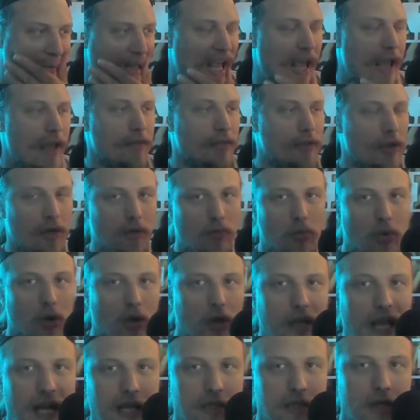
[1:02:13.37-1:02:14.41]
in third
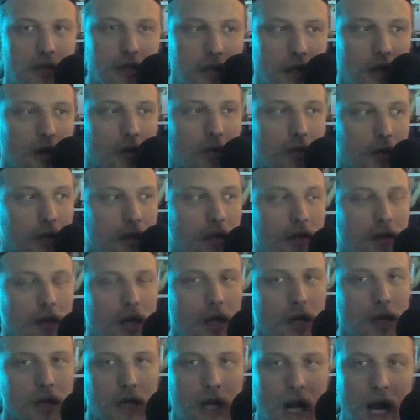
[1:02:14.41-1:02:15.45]
world has to deal with the
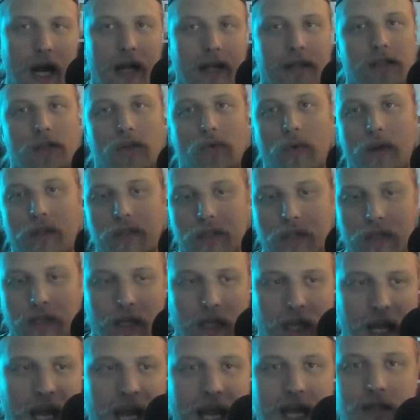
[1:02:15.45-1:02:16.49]
consequences, the
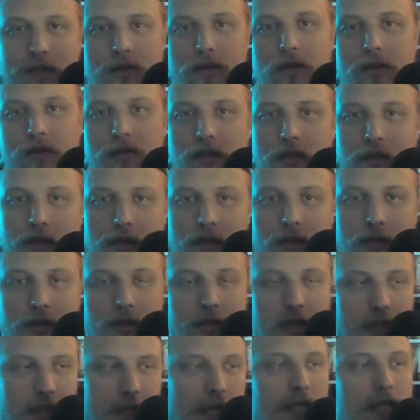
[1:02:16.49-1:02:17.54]
cancers, the
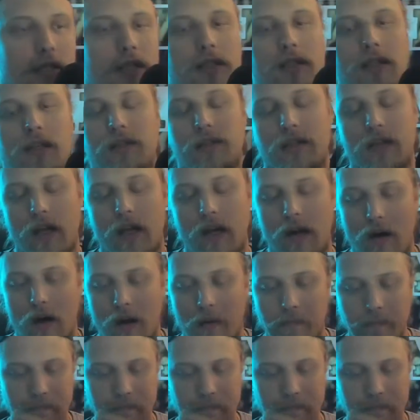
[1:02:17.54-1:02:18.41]
diseases, etc.